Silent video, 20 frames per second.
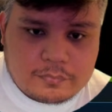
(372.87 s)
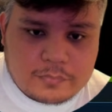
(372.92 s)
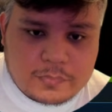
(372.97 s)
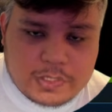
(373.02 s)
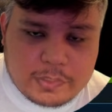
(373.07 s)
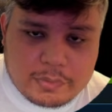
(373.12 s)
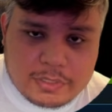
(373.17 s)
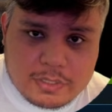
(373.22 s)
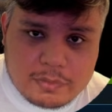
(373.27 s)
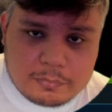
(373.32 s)

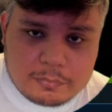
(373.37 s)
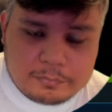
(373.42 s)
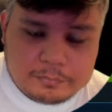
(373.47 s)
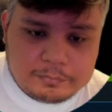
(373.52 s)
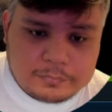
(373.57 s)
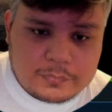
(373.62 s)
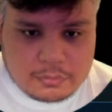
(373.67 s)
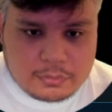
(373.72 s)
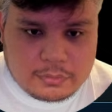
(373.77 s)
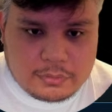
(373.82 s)
There we go.
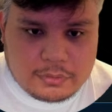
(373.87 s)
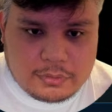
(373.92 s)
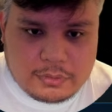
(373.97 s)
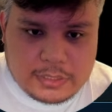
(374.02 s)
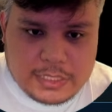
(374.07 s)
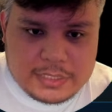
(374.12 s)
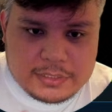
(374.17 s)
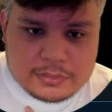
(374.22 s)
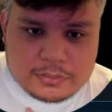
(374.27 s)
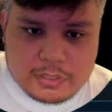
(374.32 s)

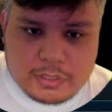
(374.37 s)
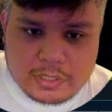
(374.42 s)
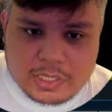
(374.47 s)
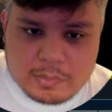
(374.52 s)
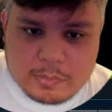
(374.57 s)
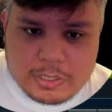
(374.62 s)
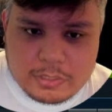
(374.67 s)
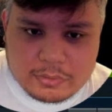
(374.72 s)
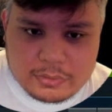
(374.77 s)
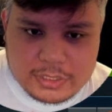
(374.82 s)
Let's talk
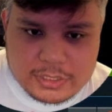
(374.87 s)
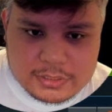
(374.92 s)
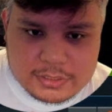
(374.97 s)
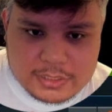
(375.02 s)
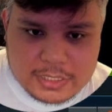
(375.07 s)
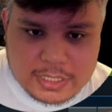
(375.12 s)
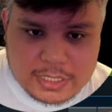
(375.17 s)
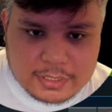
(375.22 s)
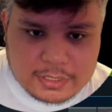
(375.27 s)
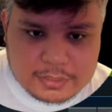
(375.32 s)
about these
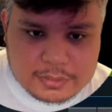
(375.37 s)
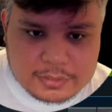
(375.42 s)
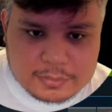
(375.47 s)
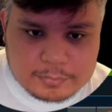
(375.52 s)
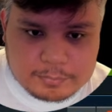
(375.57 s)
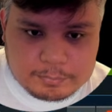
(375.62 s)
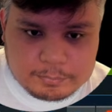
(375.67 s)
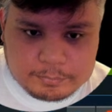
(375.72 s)
settings.